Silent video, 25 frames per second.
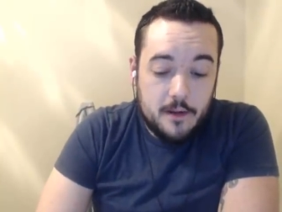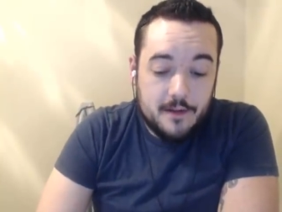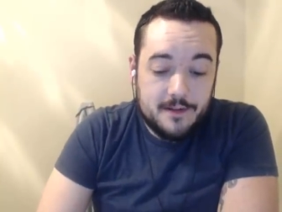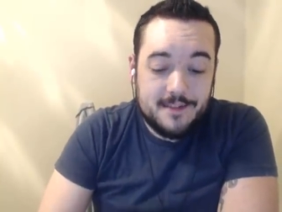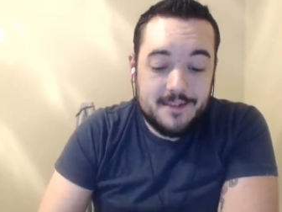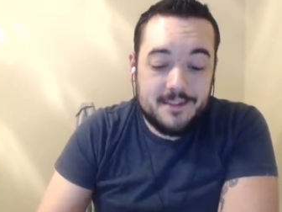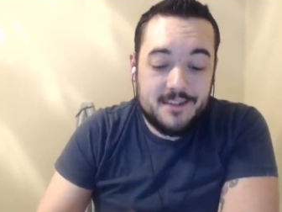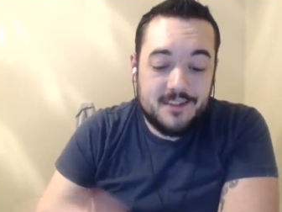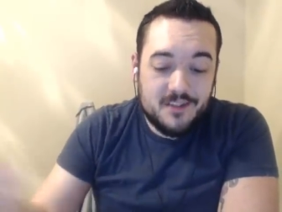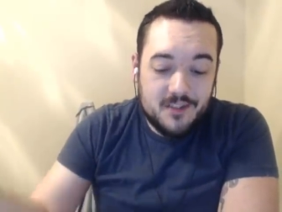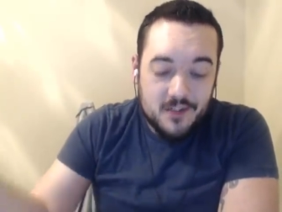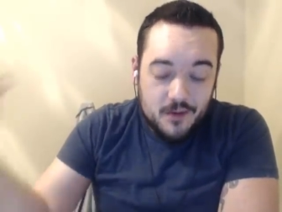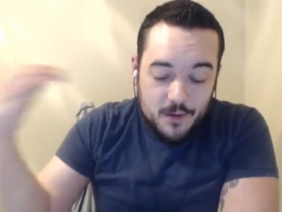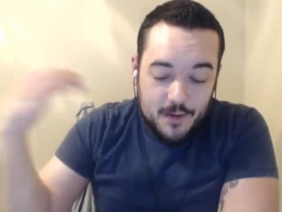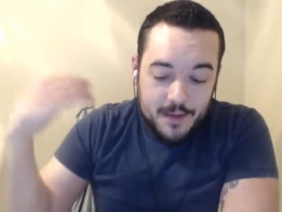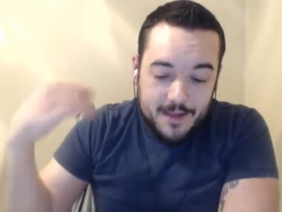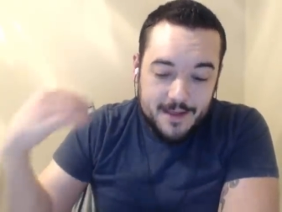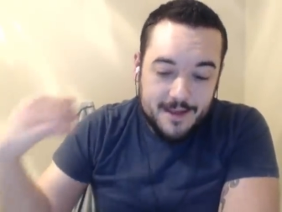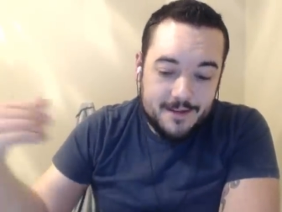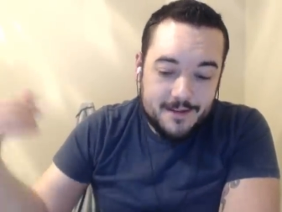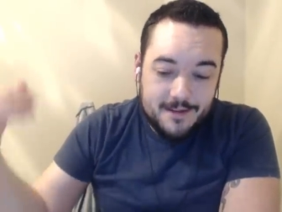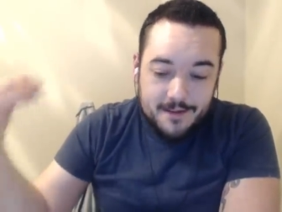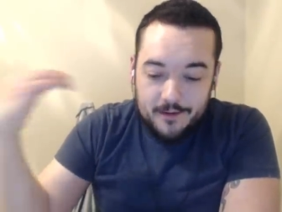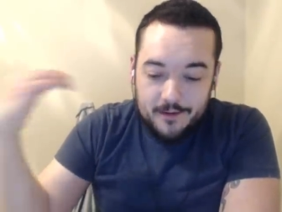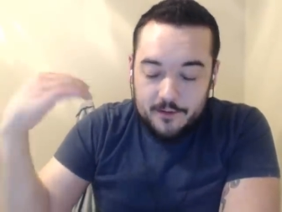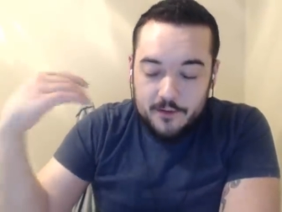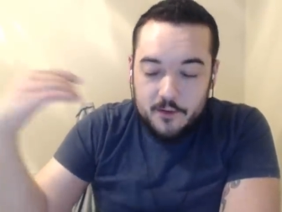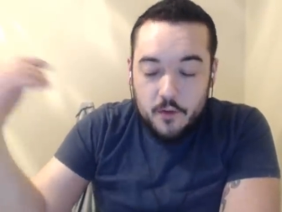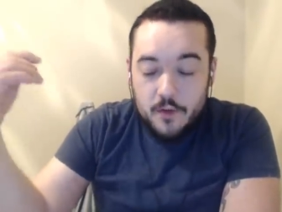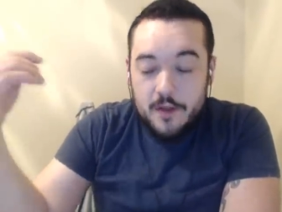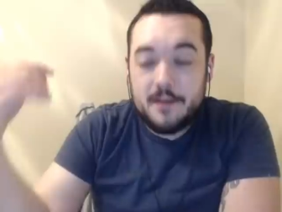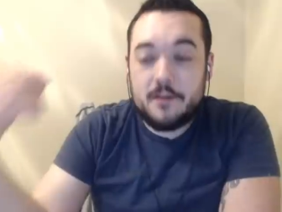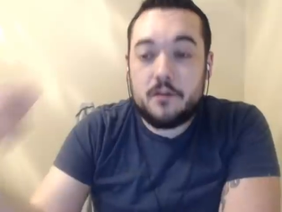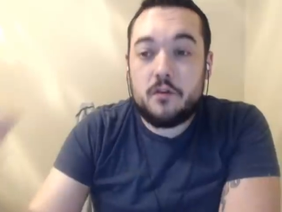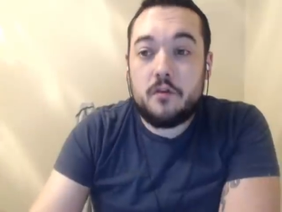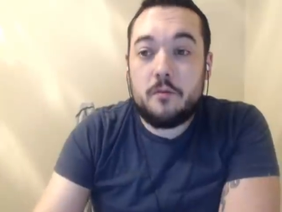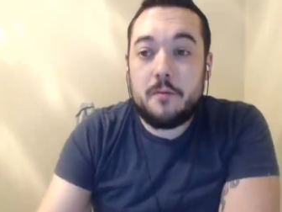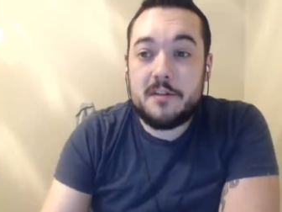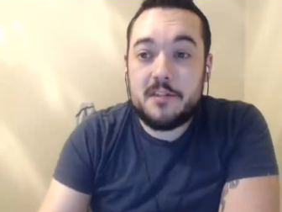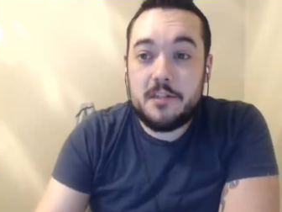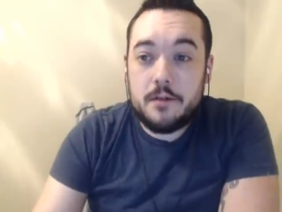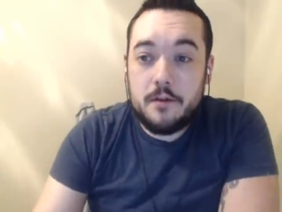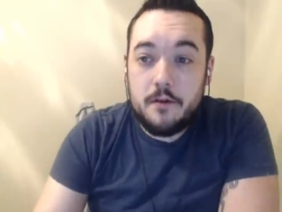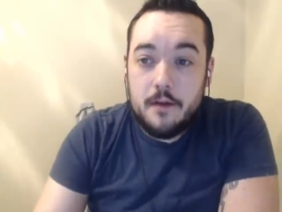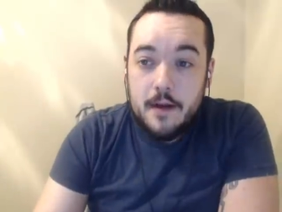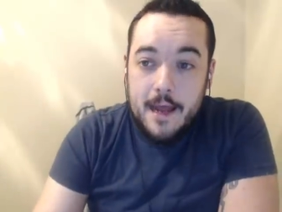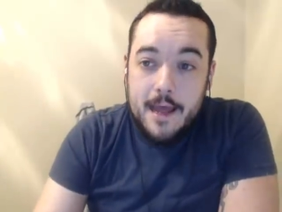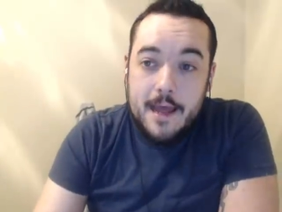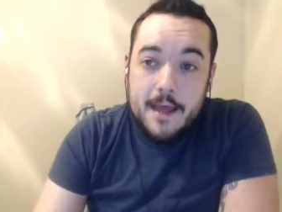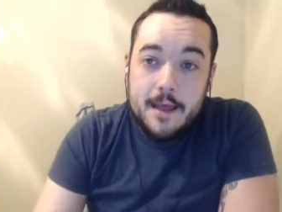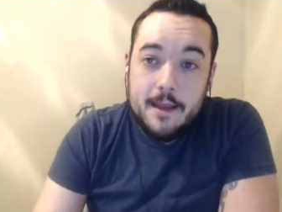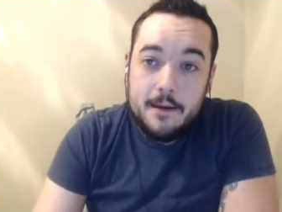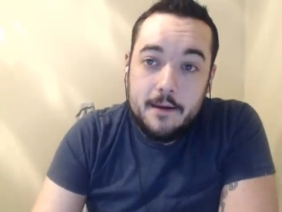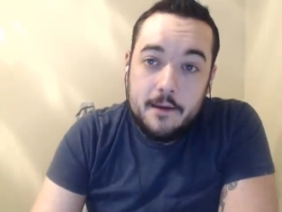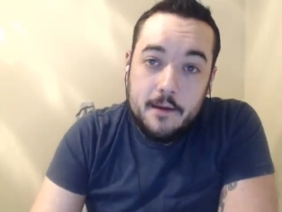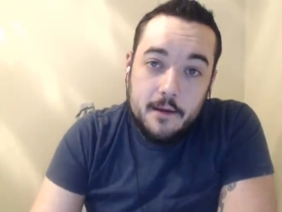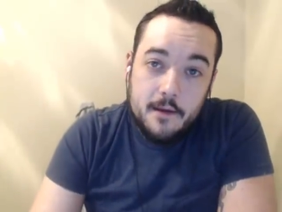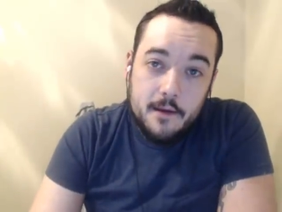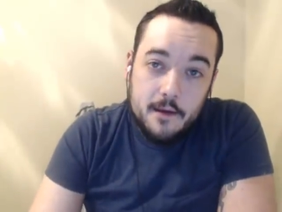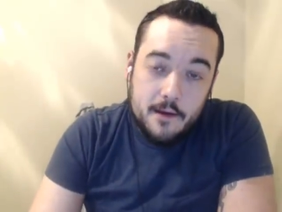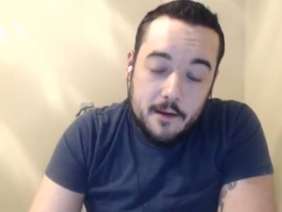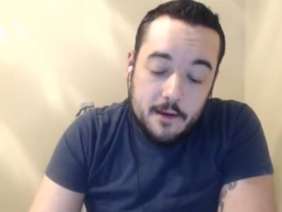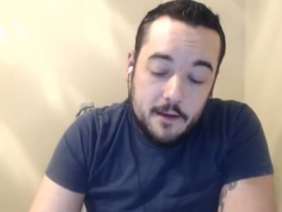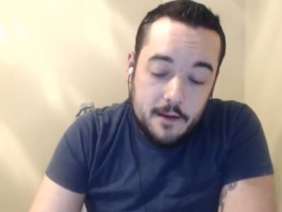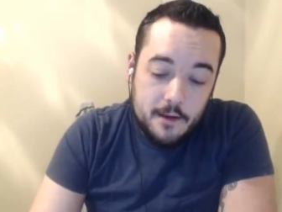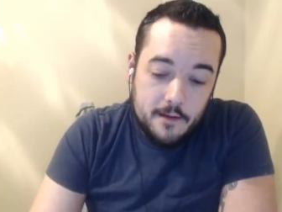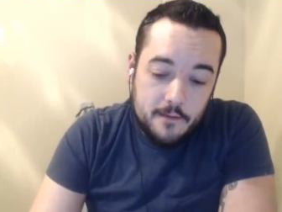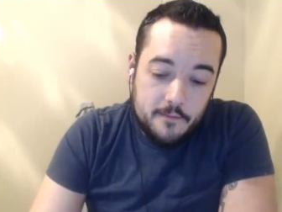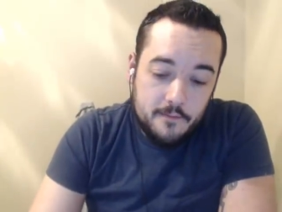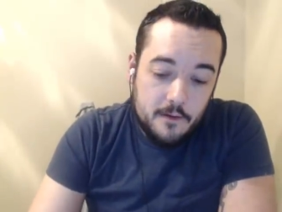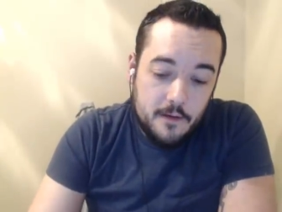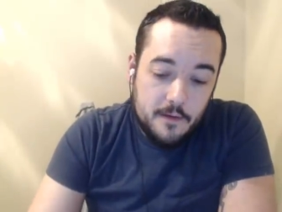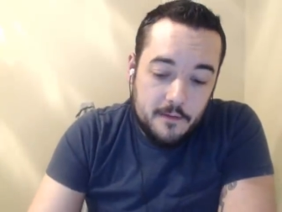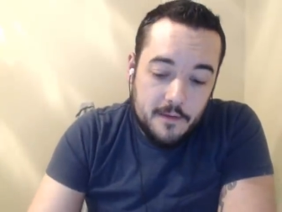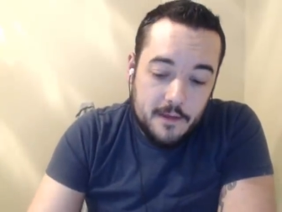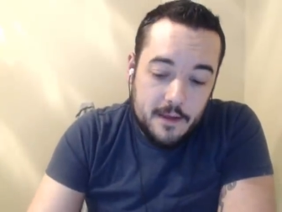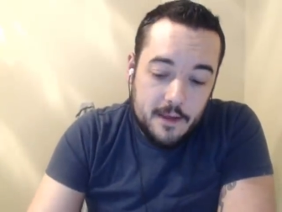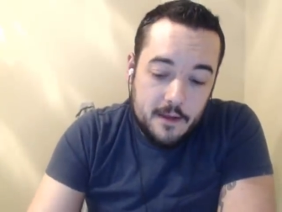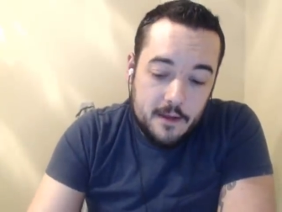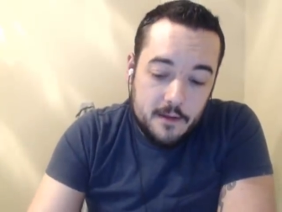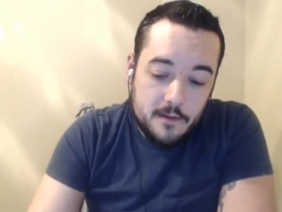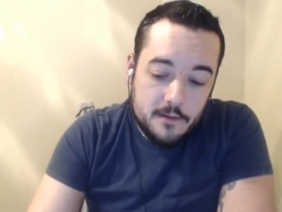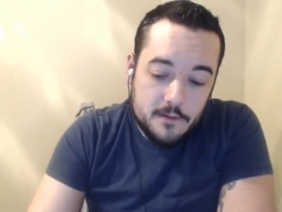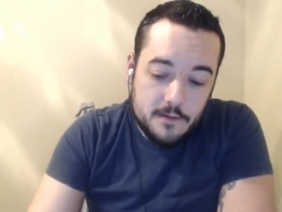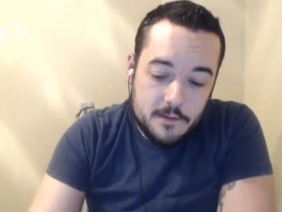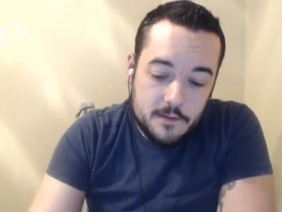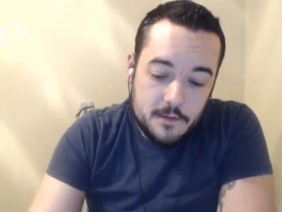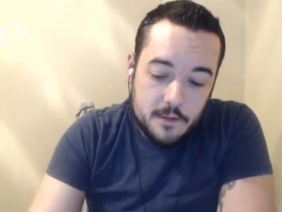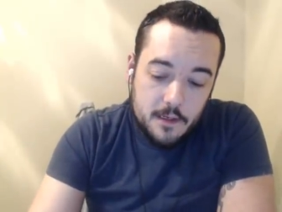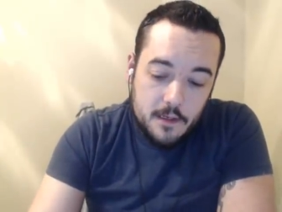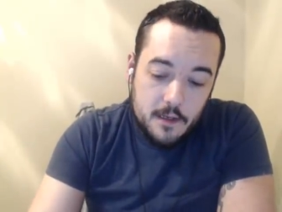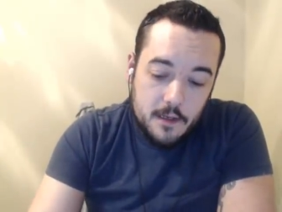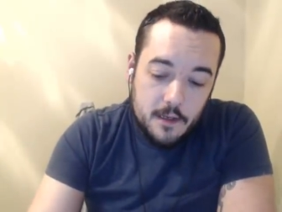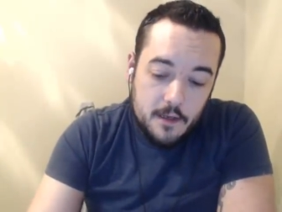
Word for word: I'd say just don't get you know don't get too much in your head uh, if nothing else.